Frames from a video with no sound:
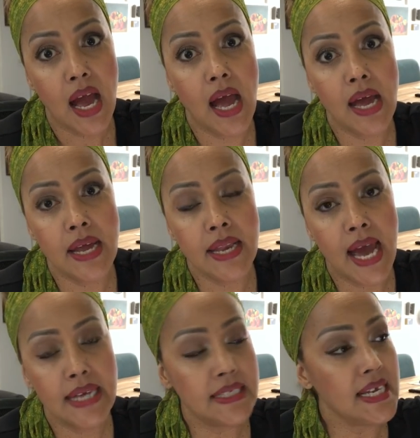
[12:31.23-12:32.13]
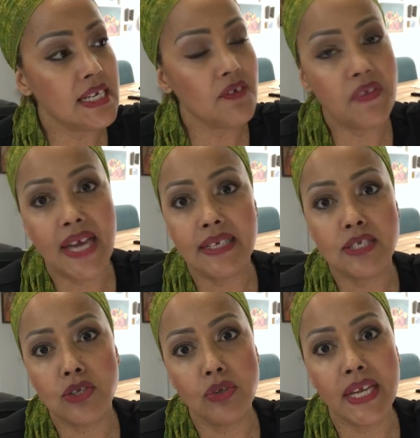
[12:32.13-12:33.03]
And at the end of that,
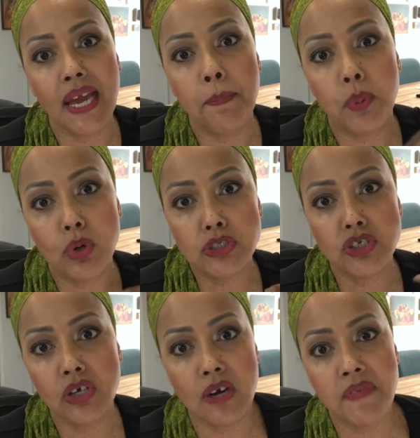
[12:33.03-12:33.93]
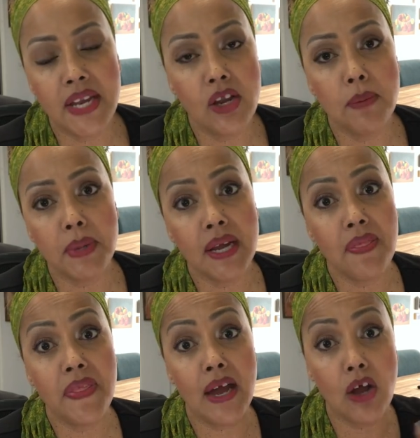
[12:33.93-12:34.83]
it's only a portion of the number
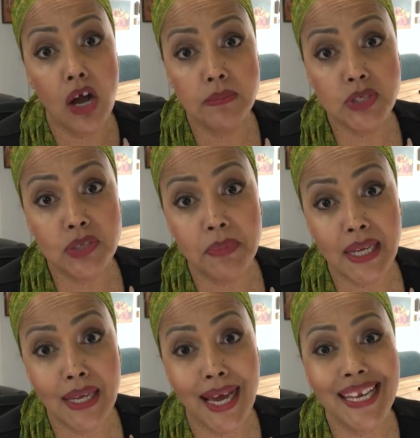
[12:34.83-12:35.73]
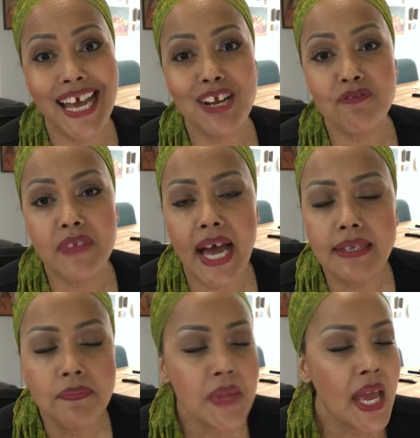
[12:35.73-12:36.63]
that comes to me. And out of that,